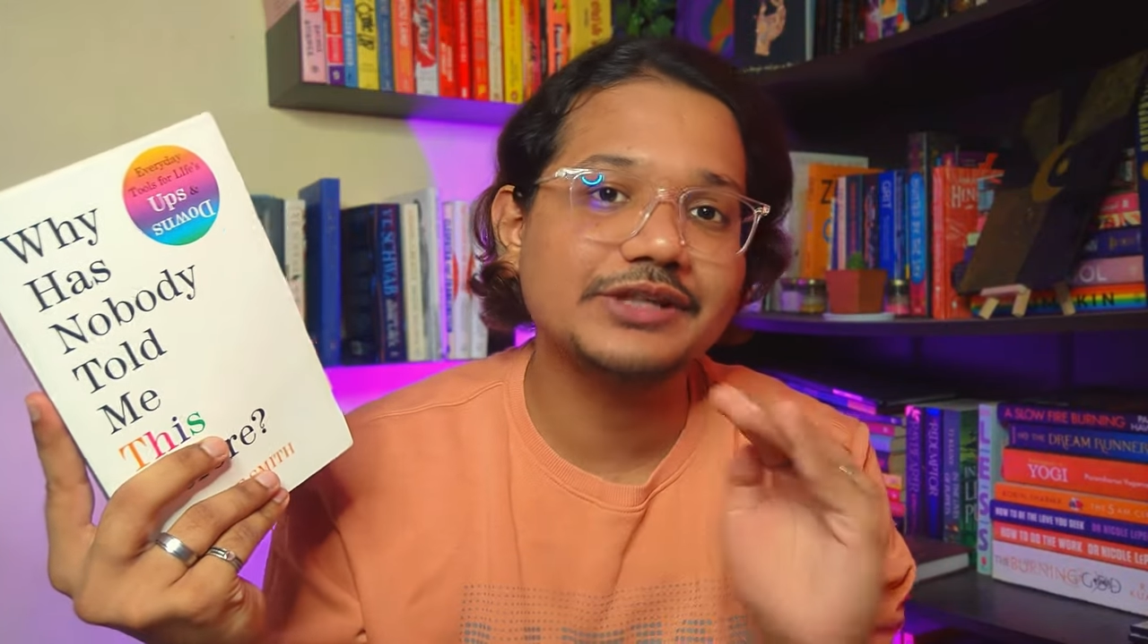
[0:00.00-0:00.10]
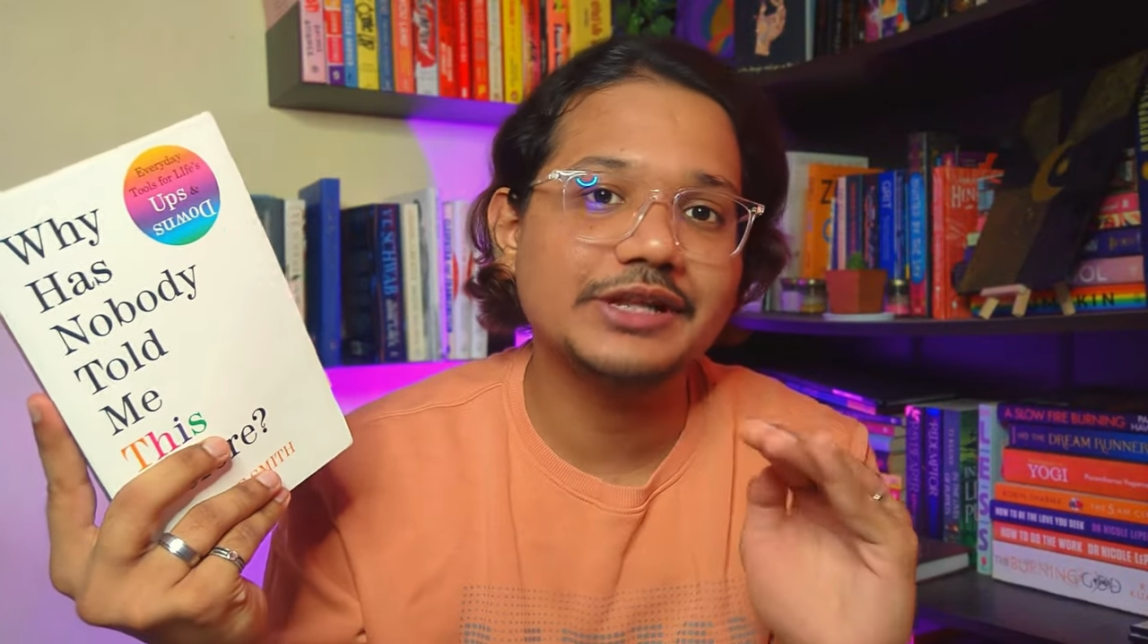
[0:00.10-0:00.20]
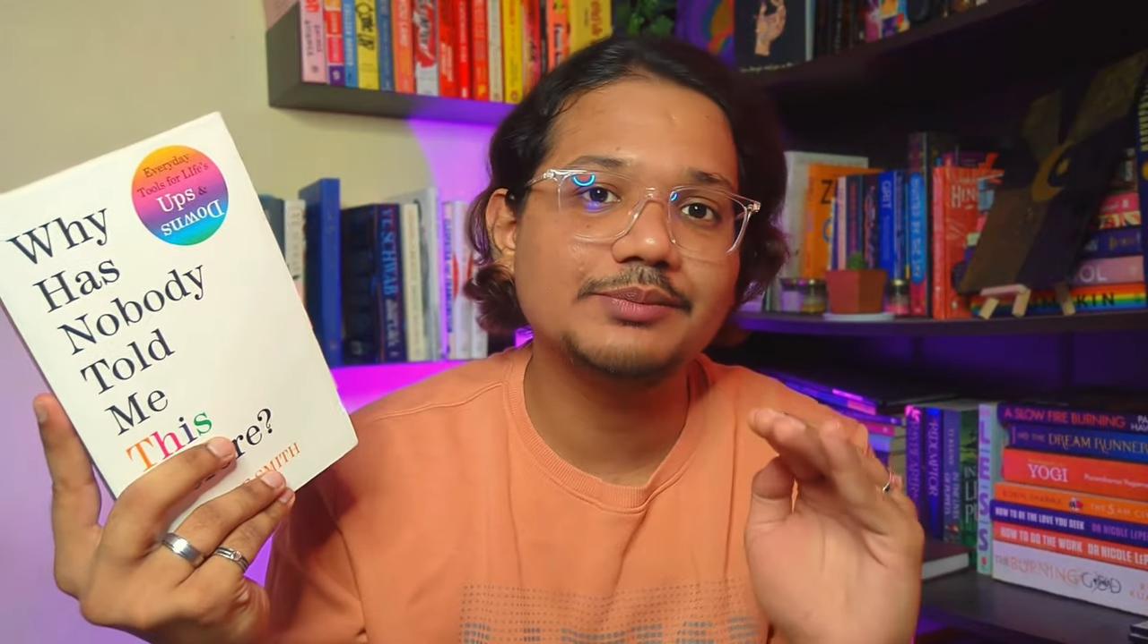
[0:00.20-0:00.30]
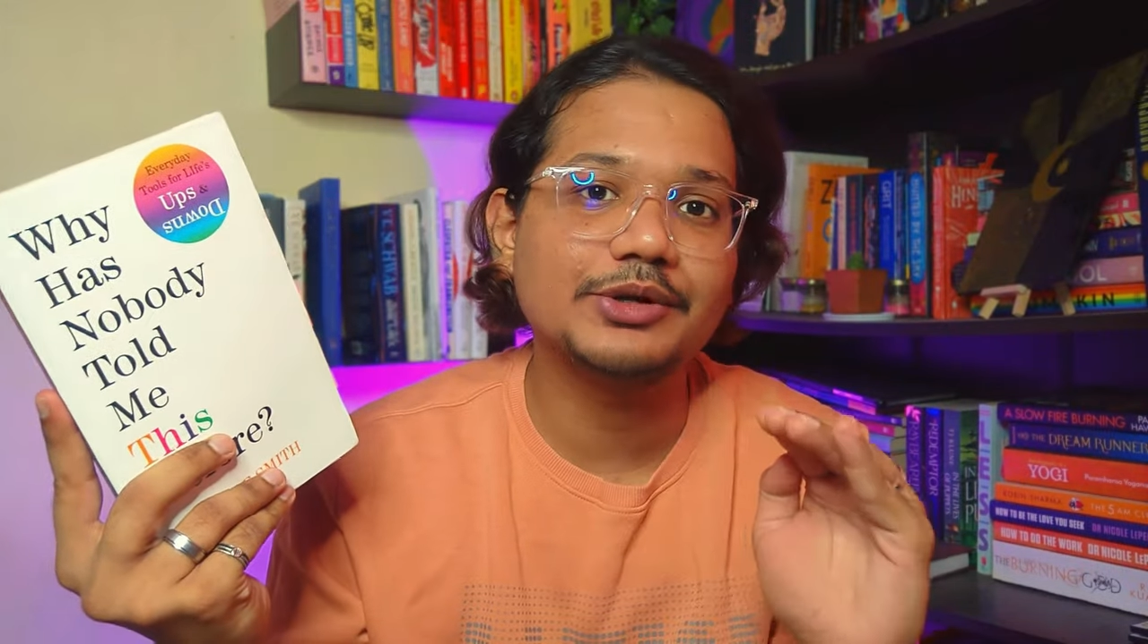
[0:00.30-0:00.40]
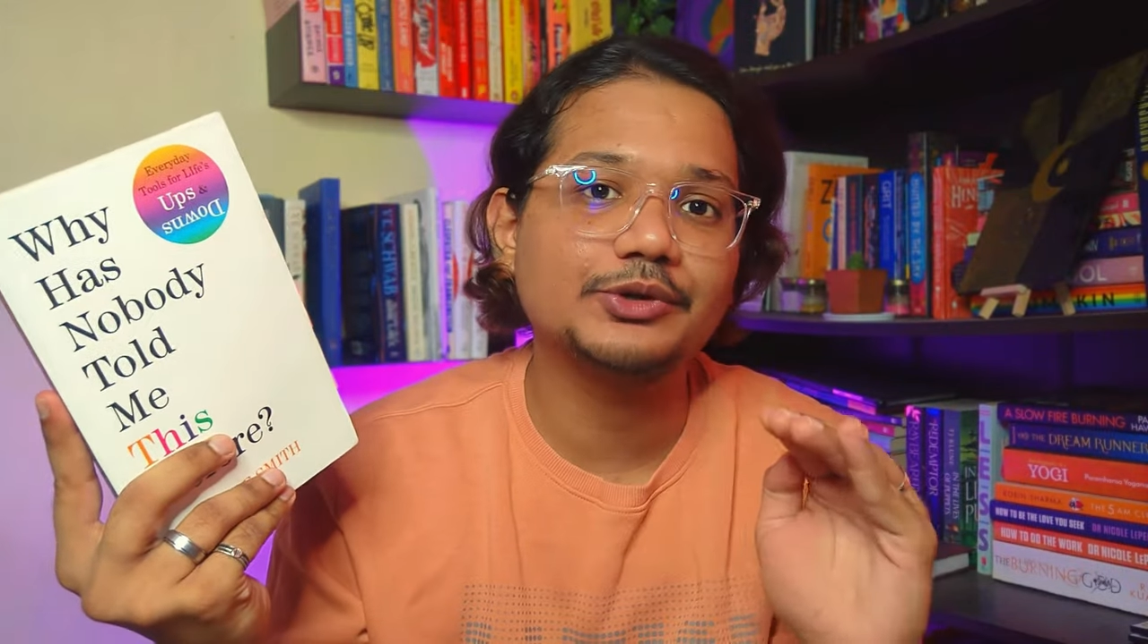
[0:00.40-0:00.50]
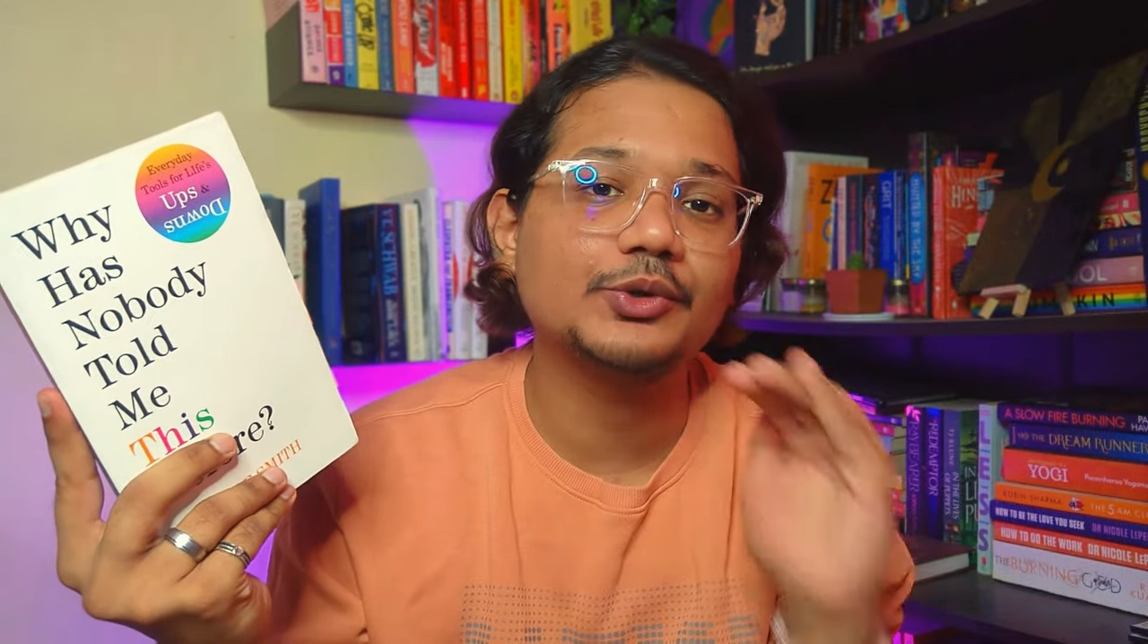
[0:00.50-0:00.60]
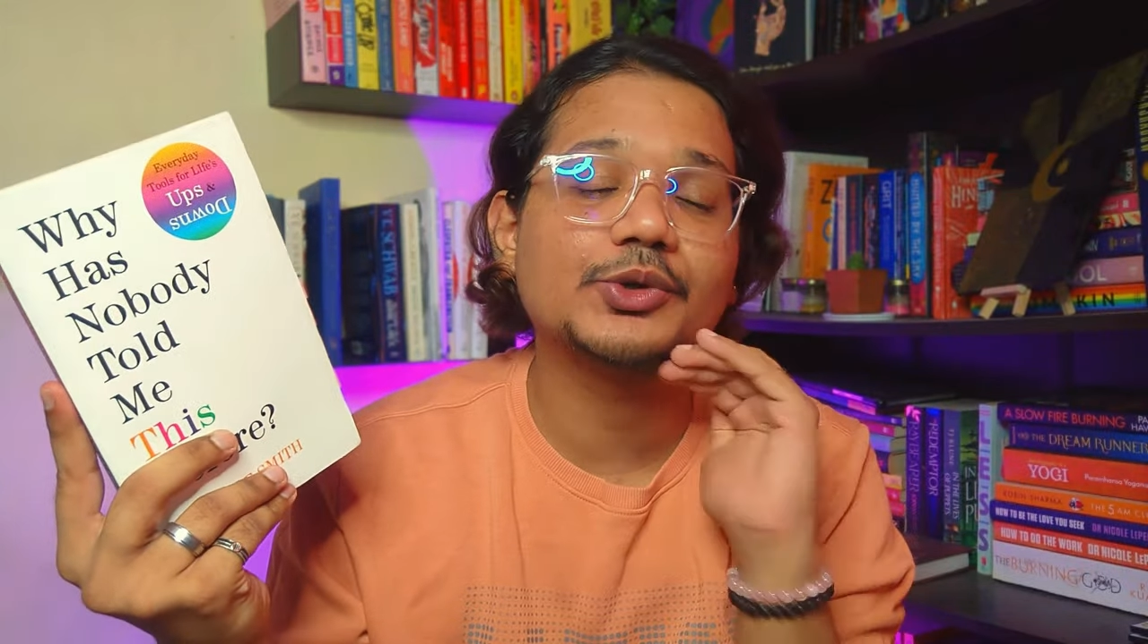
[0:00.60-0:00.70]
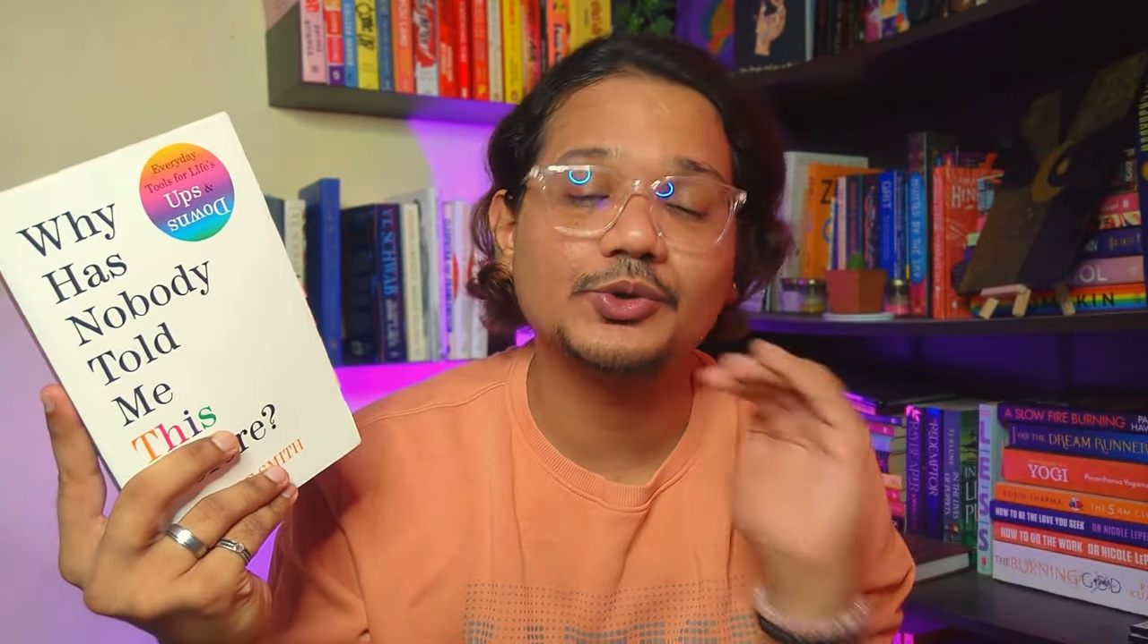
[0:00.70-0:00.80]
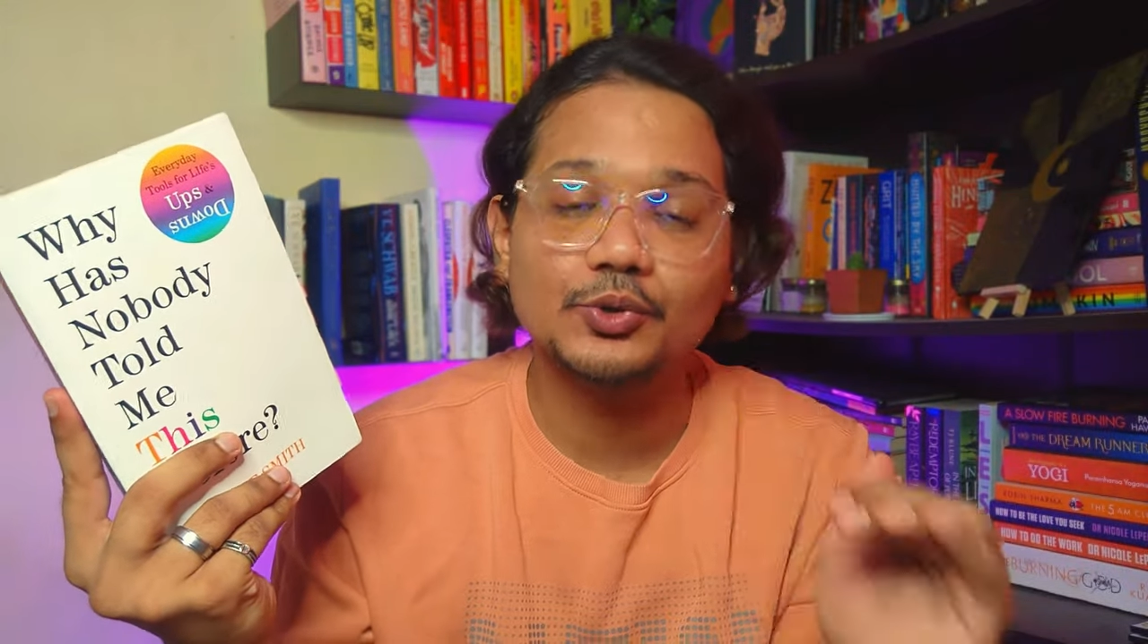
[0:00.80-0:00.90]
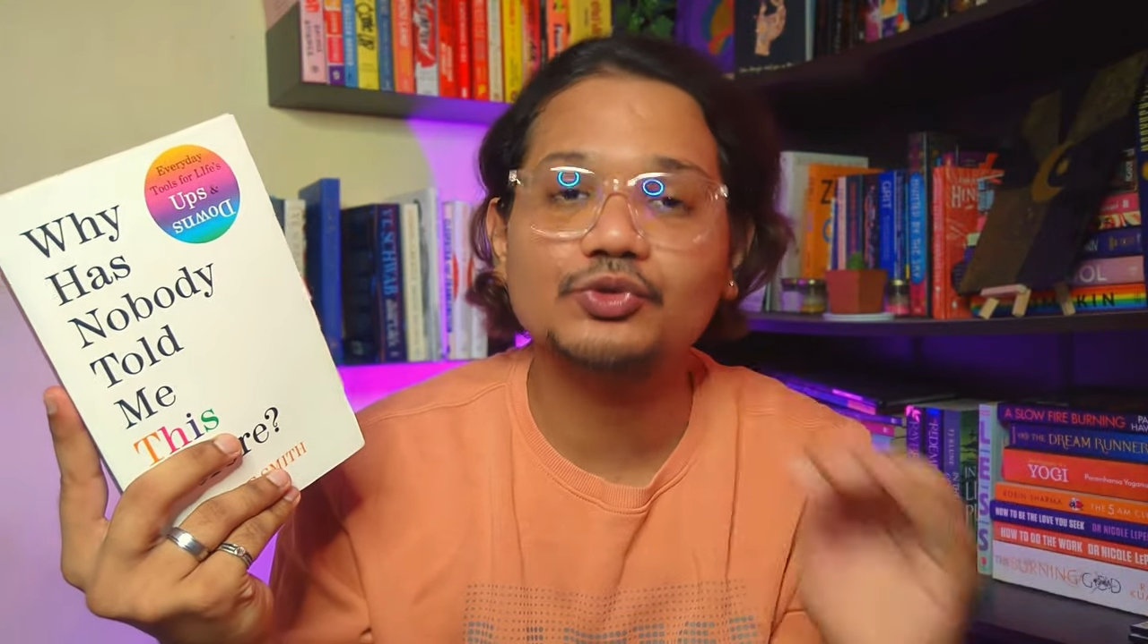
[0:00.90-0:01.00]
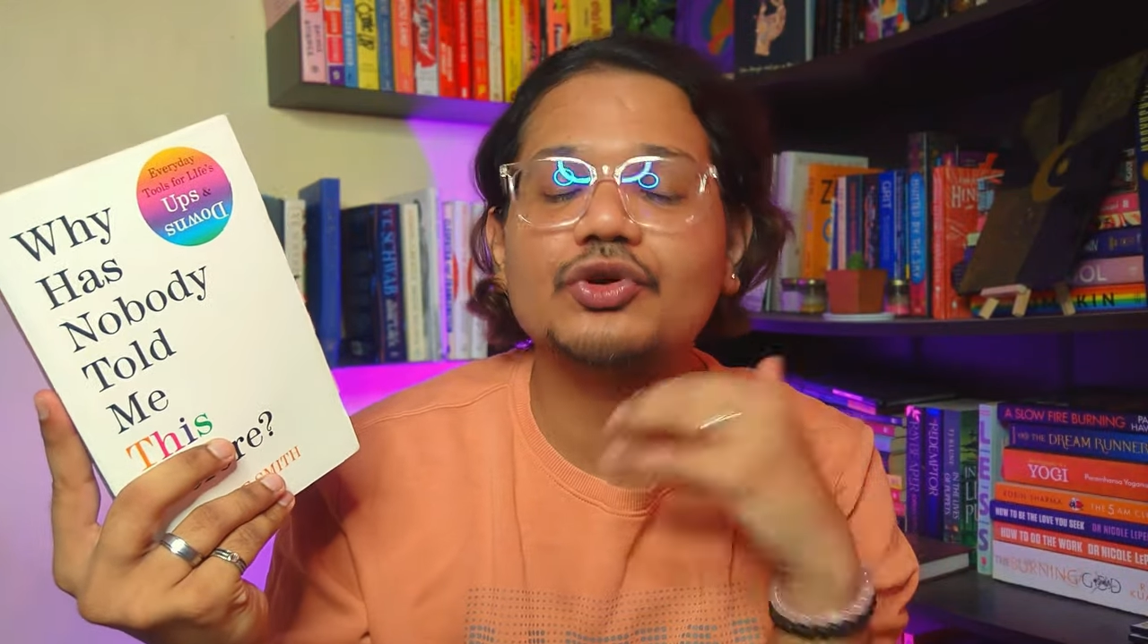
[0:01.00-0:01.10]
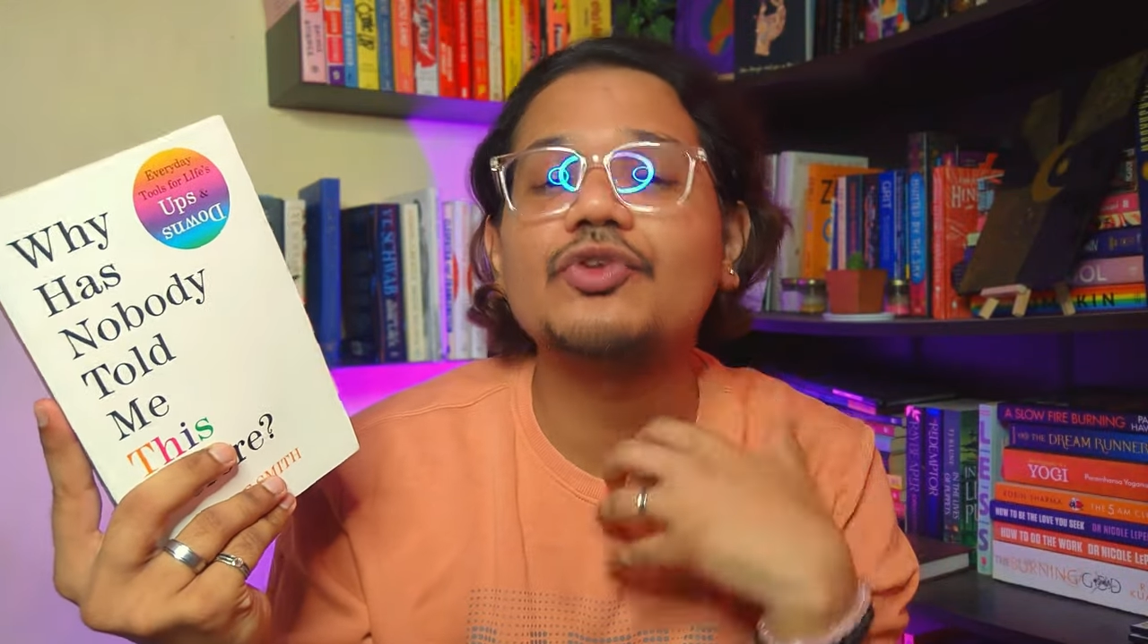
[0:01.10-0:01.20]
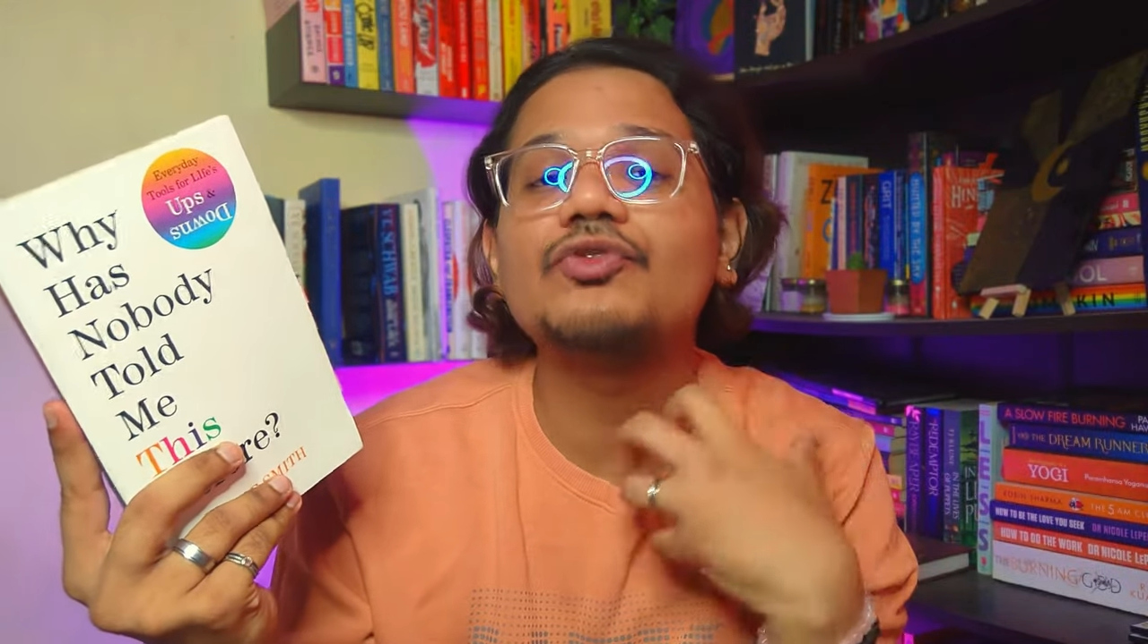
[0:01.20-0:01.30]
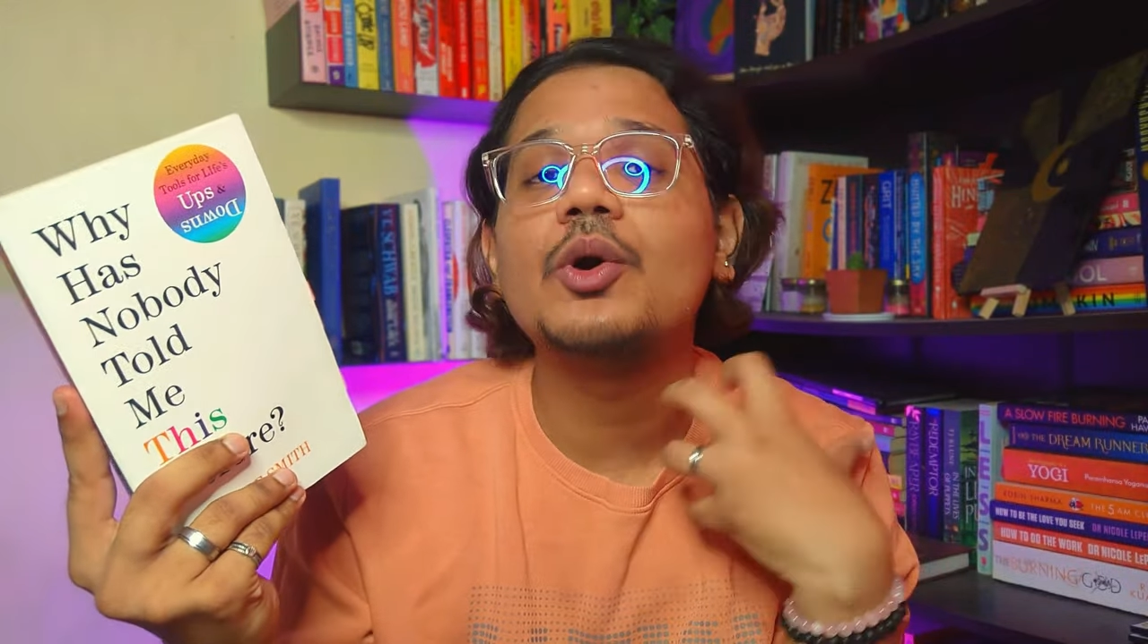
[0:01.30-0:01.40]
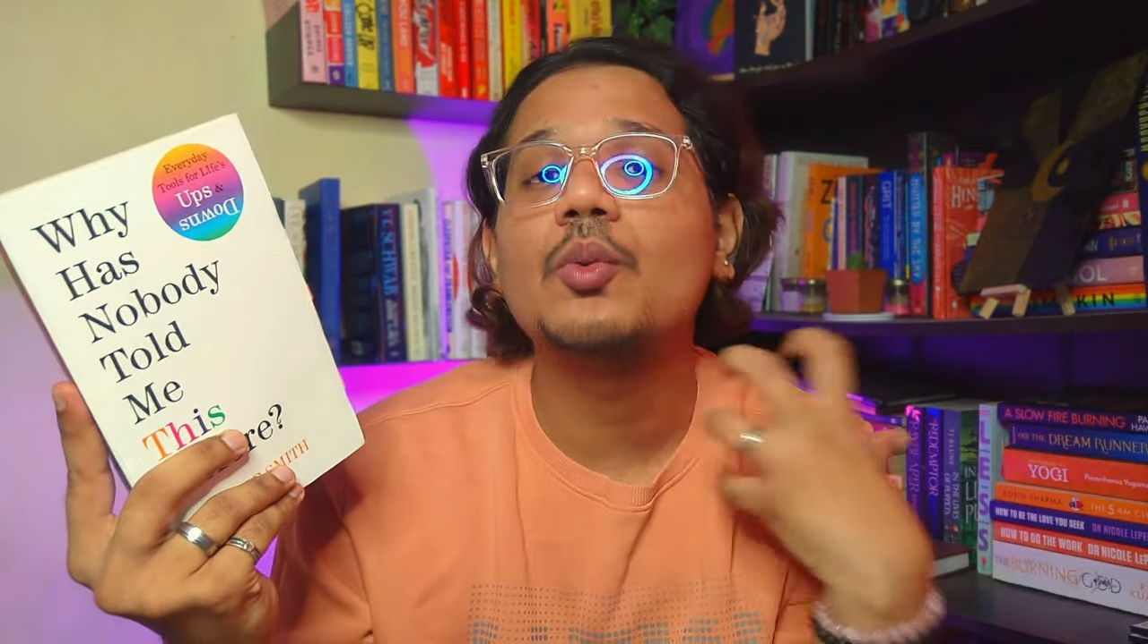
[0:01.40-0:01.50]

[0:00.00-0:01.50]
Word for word: deep into the roots of